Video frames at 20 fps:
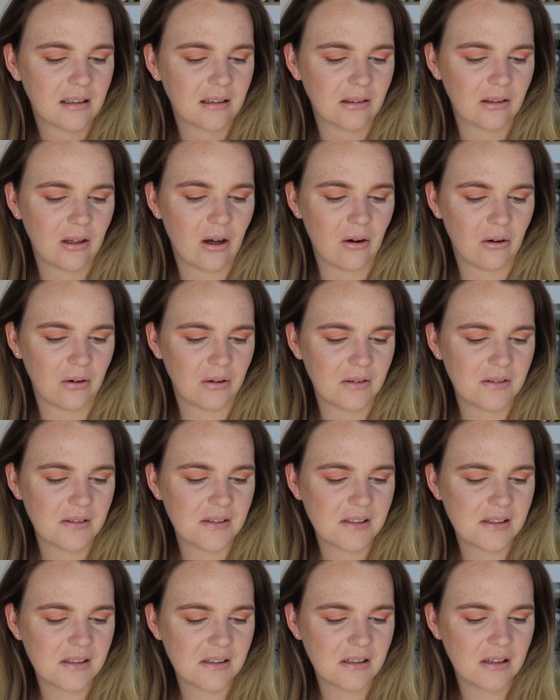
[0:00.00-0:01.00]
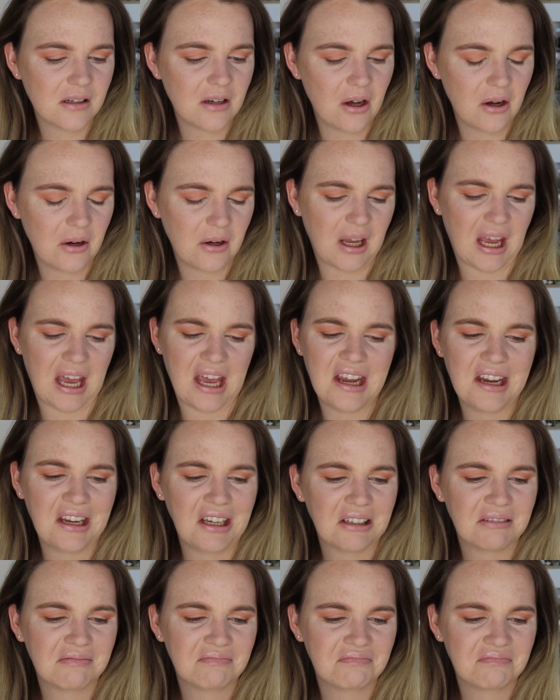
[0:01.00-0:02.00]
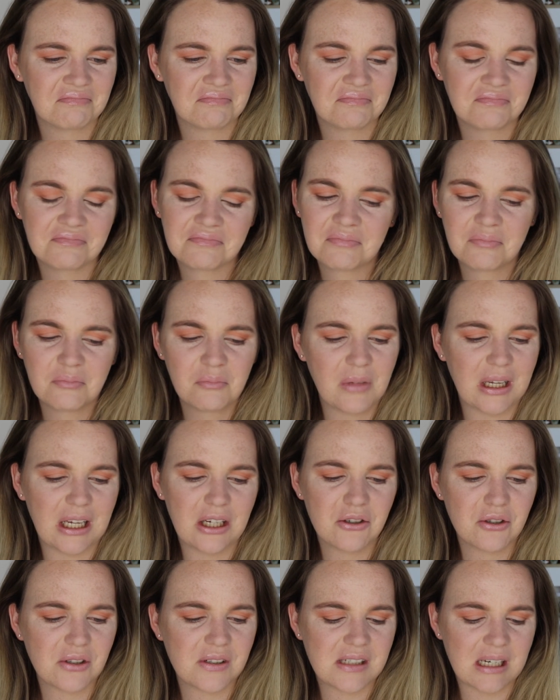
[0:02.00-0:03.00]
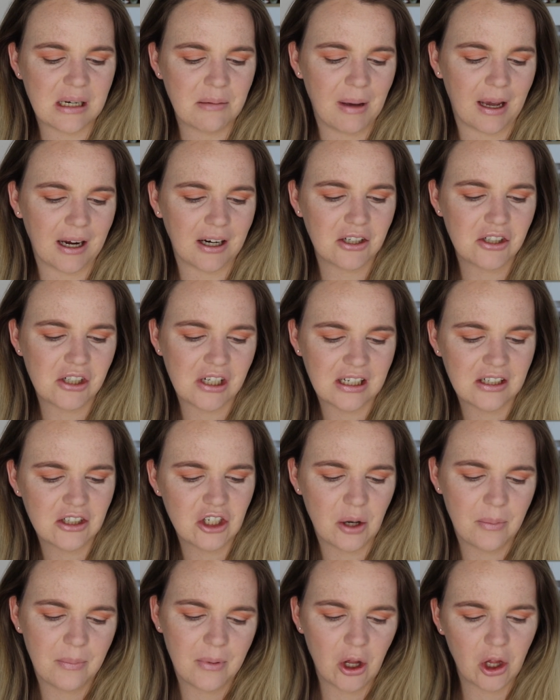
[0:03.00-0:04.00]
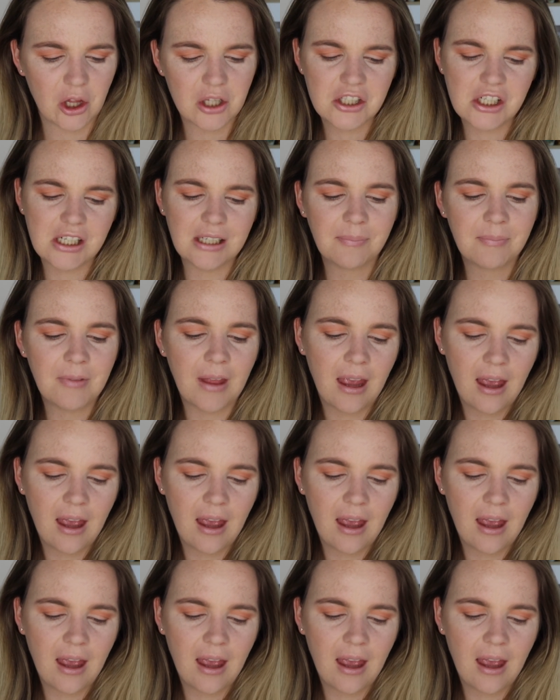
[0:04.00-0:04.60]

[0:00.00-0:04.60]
longs. Okay interesting packaging terminology.